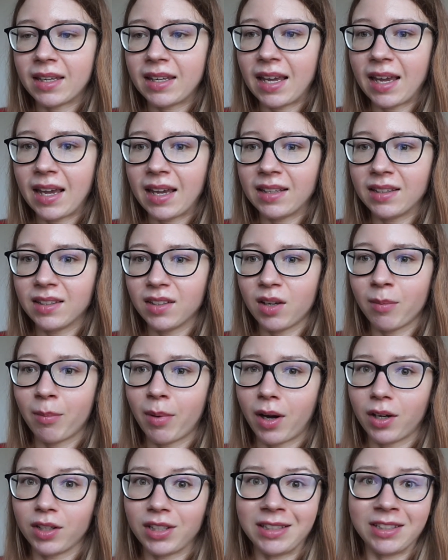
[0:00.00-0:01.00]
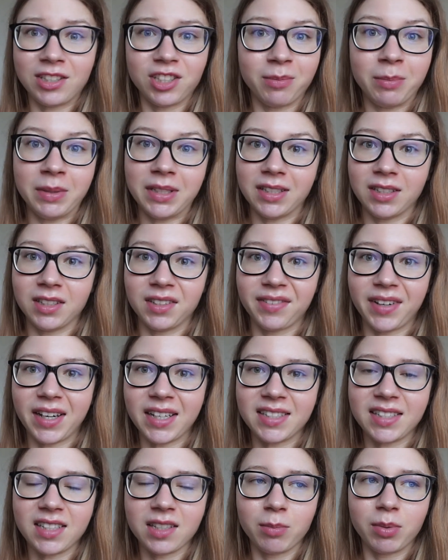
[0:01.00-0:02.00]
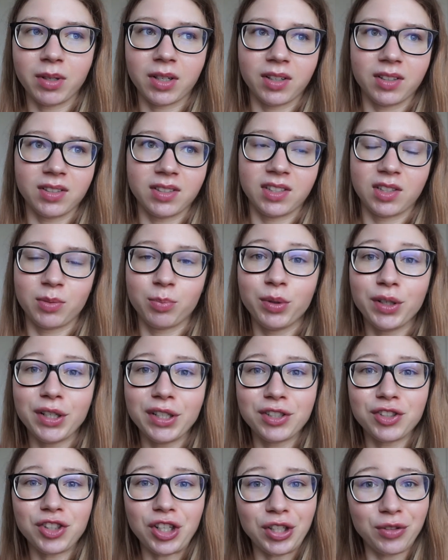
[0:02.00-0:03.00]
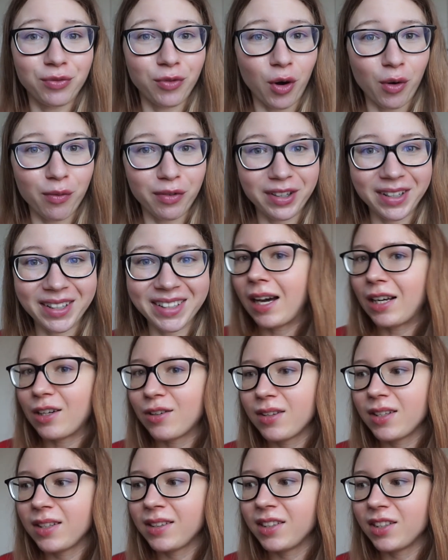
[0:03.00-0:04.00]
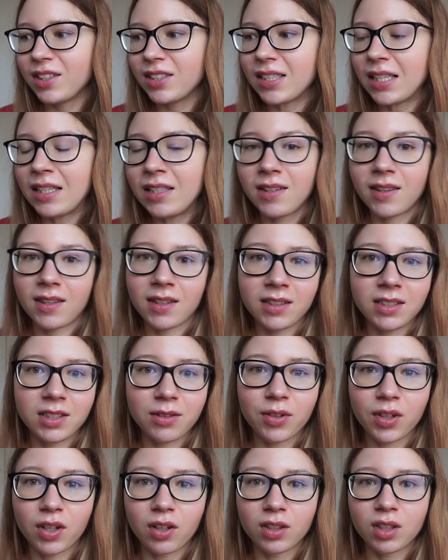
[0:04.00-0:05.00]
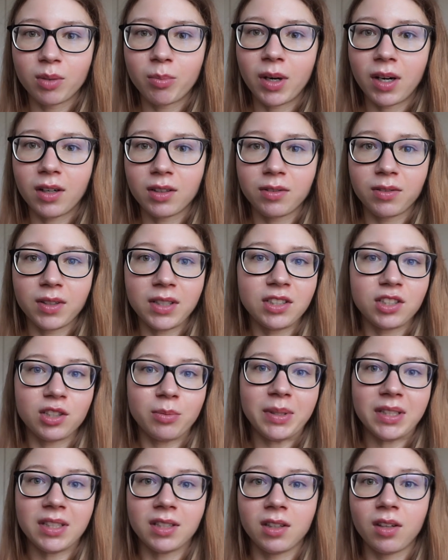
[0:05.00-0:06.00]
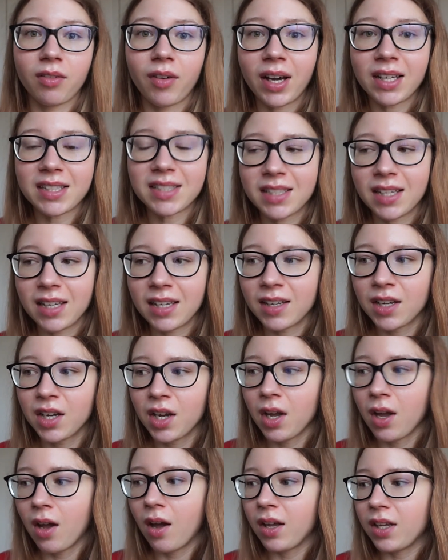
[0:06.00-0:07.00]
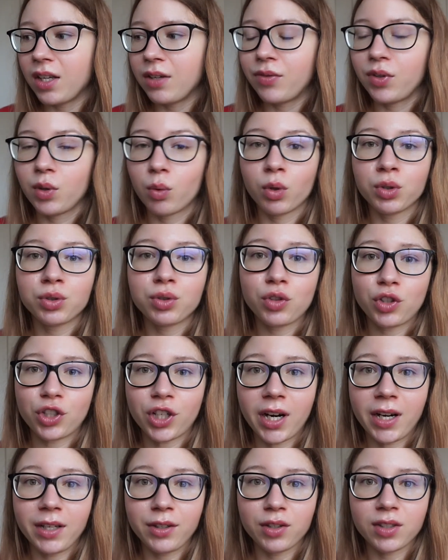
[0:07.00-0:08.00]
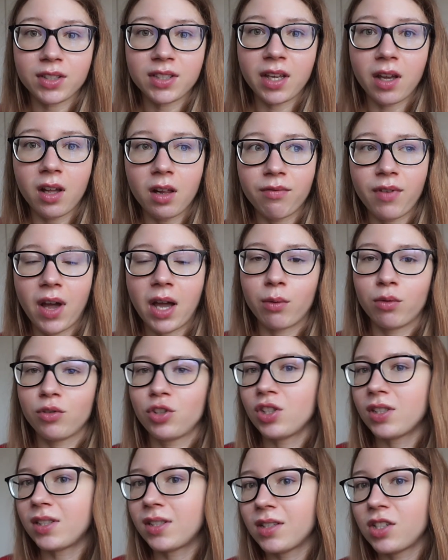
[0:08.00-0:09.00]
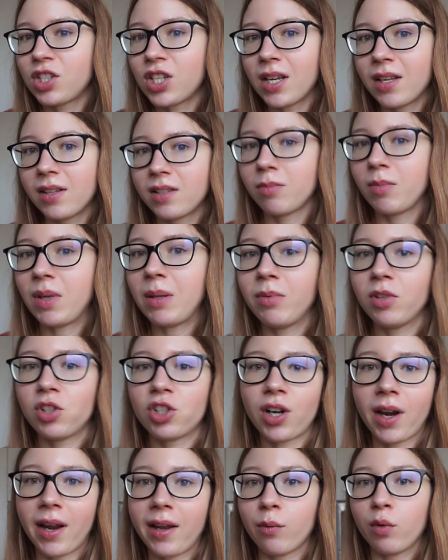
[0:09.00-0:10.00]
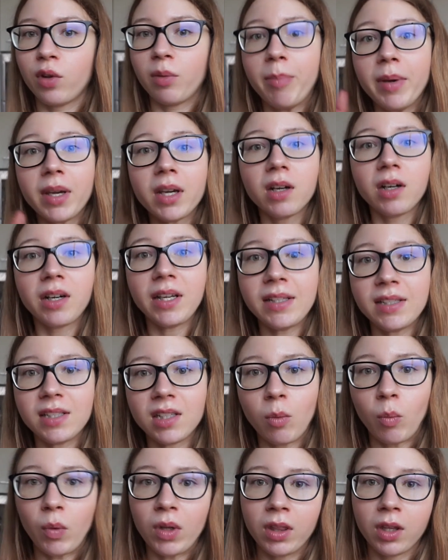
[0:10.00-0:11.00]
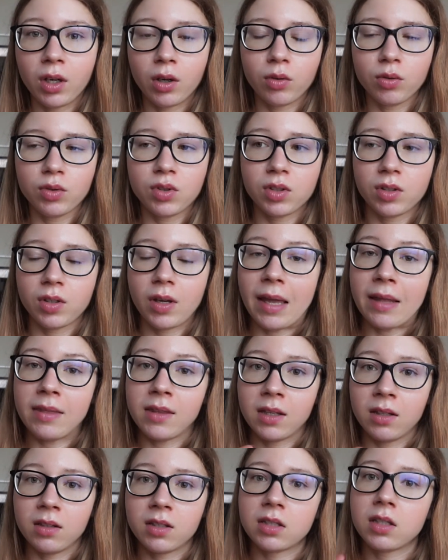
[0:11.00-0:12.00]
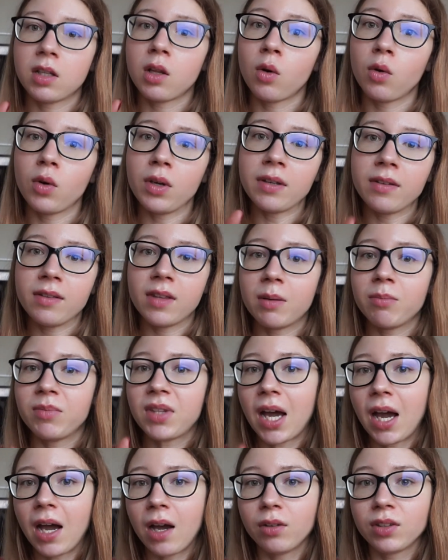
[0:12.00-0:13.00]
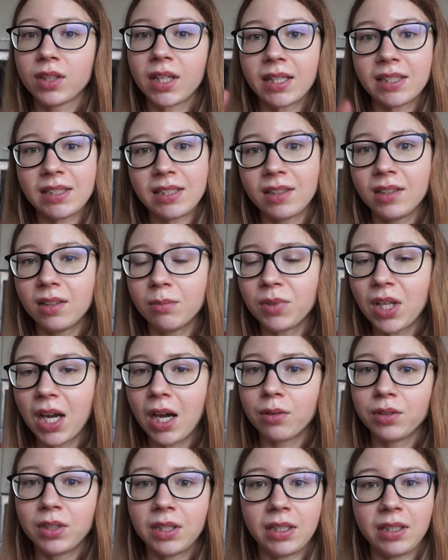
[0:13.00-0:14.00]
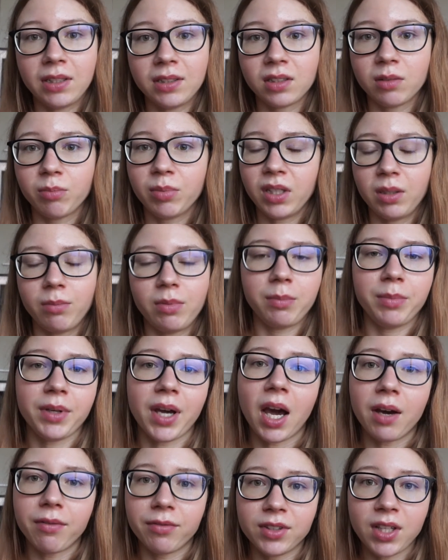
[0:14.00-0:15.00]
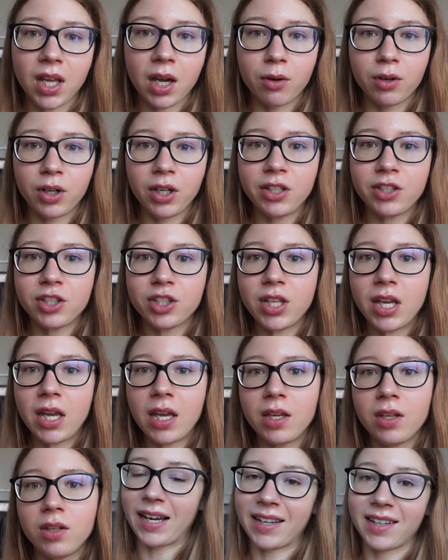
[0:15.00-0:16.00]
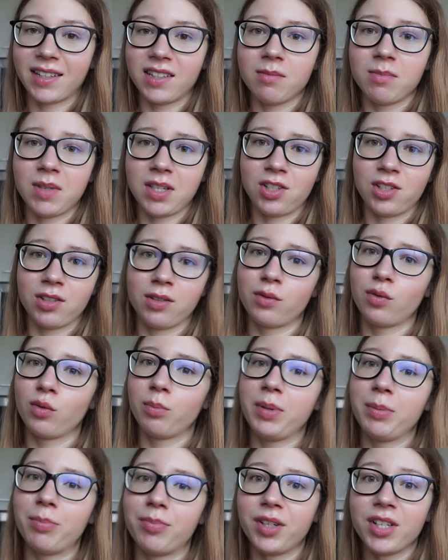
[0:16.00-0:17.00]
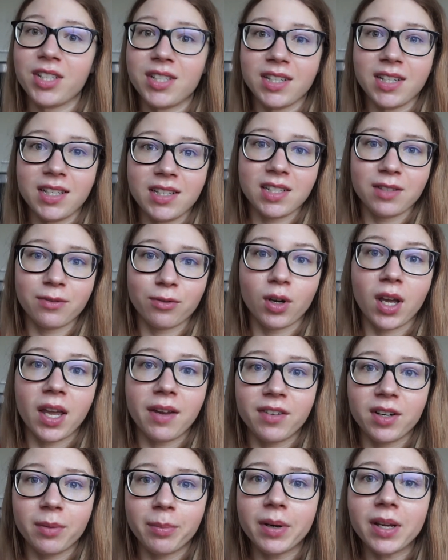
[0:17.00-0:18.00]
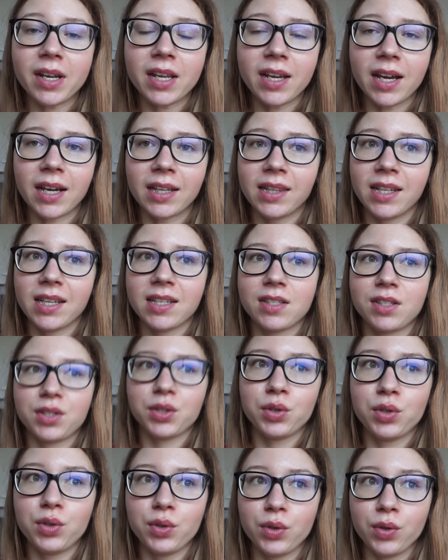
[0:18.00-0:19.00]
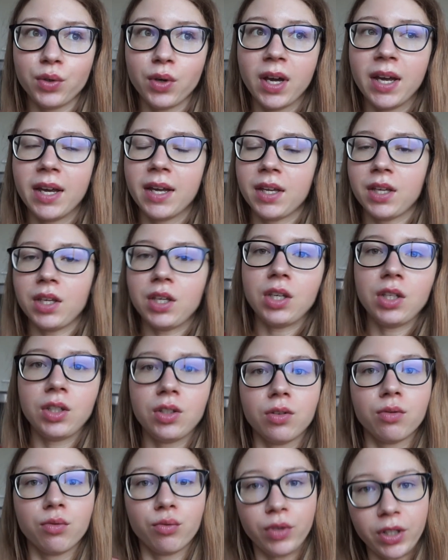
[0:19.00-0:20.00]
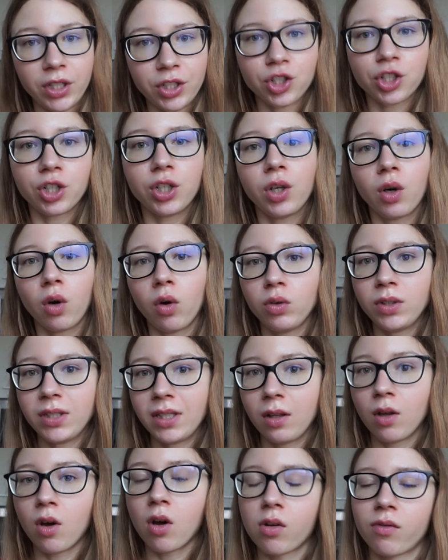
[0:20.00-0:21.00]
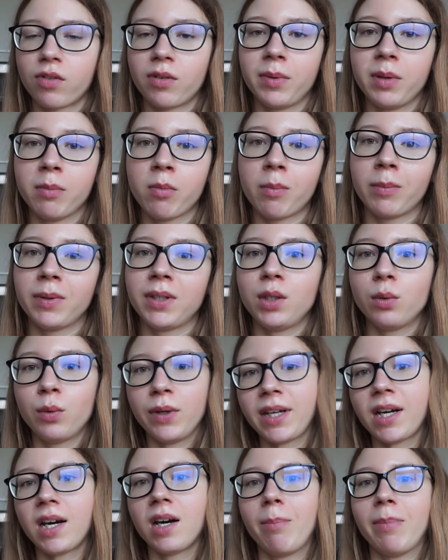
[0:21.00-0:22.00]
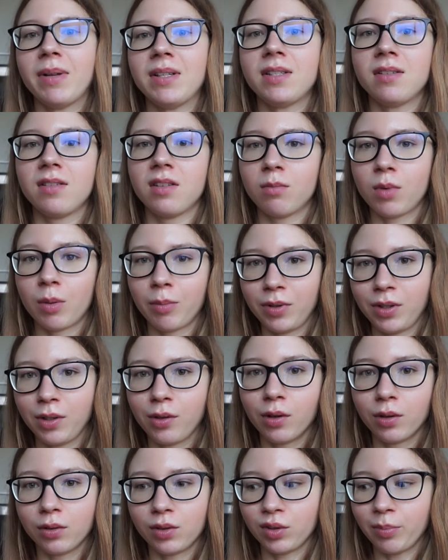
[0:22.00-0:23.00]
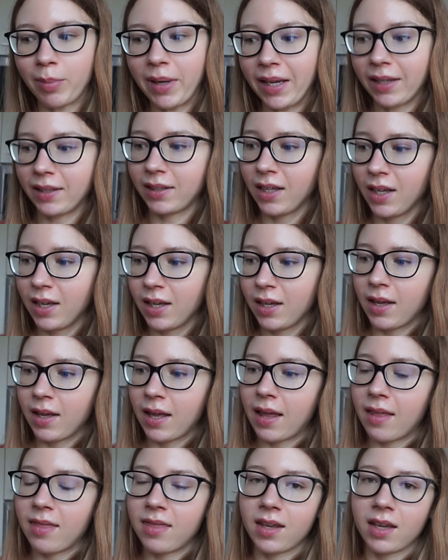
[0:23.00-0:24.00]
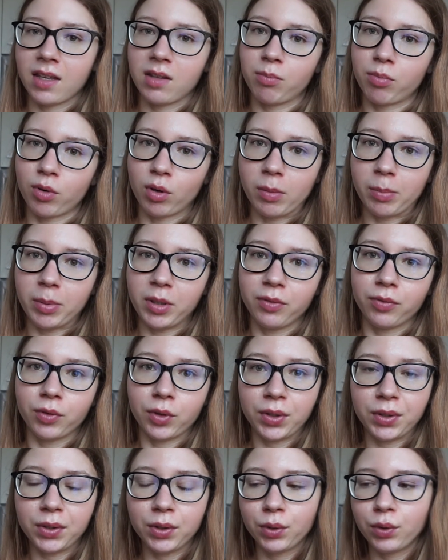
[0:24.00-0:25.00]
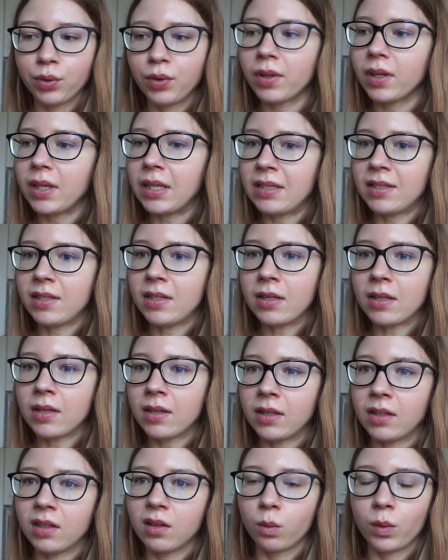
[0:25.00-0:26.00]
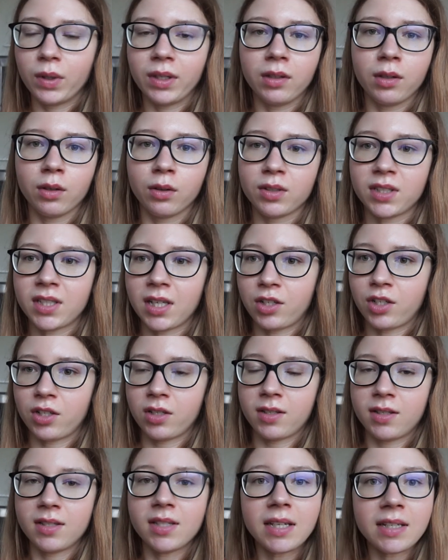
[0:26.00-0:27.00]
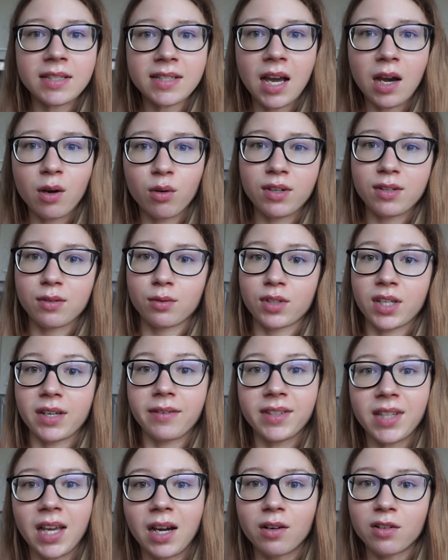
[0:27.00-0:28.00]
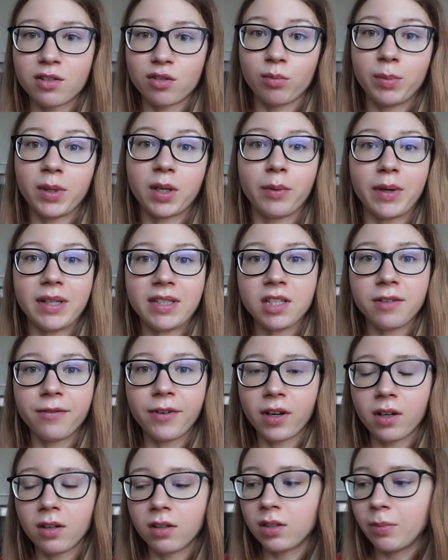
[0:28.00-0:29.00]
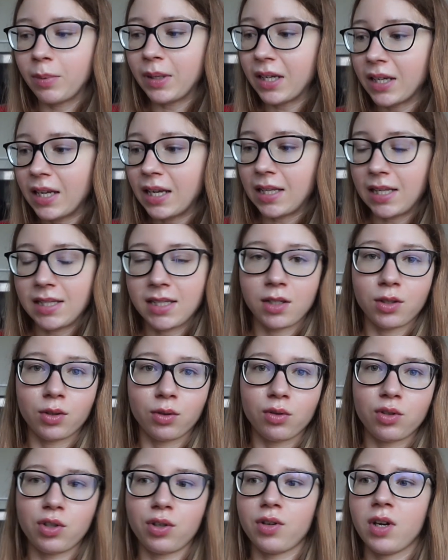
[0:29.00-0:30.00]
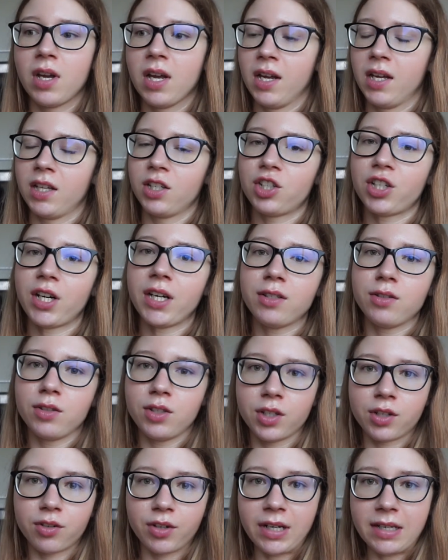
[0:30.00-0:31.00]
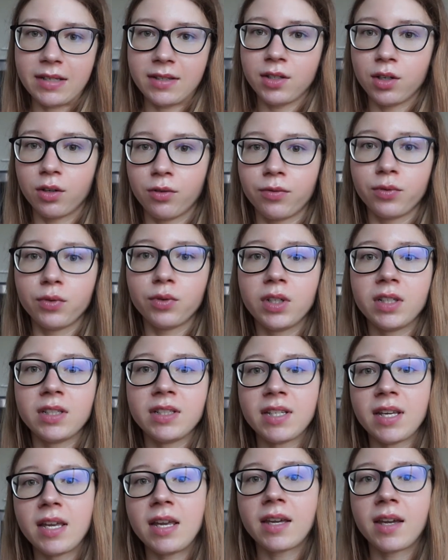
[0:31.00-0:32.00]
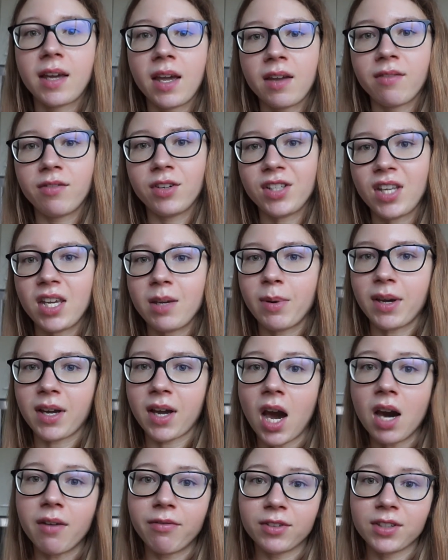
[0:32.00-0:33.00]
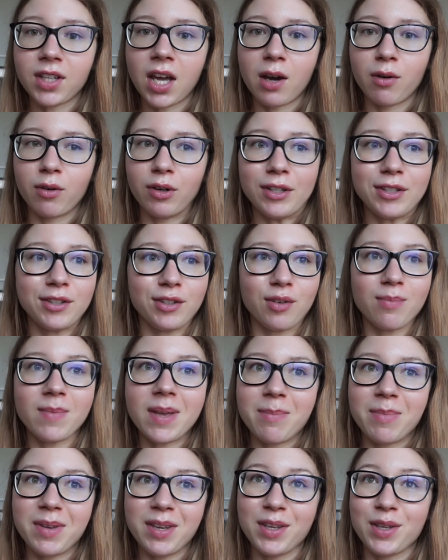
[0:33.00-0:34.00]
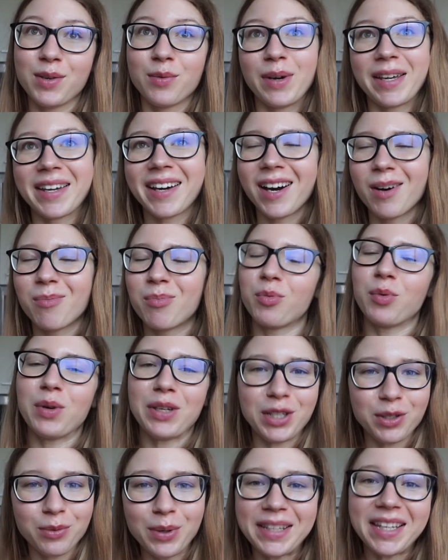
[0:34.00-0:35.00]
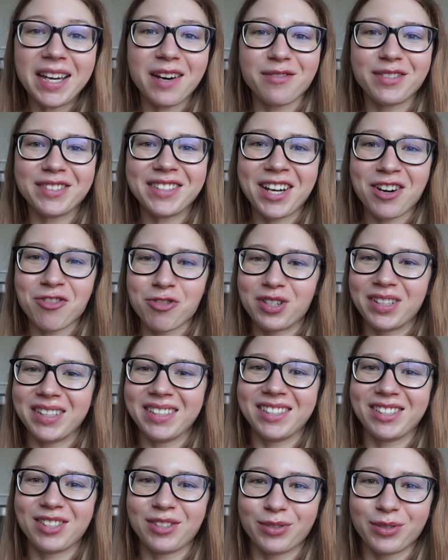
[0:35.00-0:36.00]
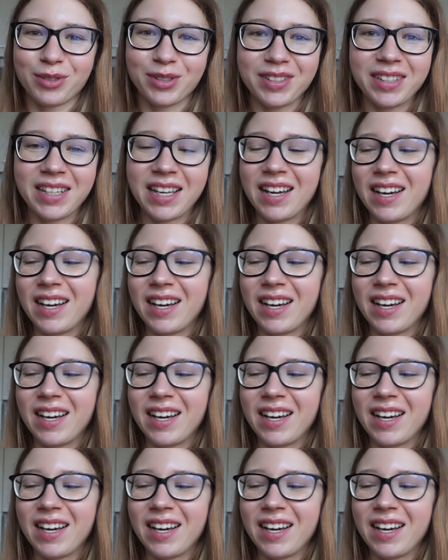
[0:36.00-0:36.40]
again about intermittent fasting because it's pretty straightforward. I don't think there's anything difficult about intermittent fasting. If you want to try it yourself, I would just suggest maybe trying with bigger eating windows and then slowing them down, cutting them down a little bit, maybe half an hour each day. I can imagine it will be pretty easy for everybody unless you do eat literally all day long from the moment you wake up until the moment you go to bed. And then probably for you, eating in a window such as 6 hours or 7 hours will be quite difficult. But again, as I told you, try to decrease your food intake every day by half an hour. So maybe you wake up, you wait half an hour and so on.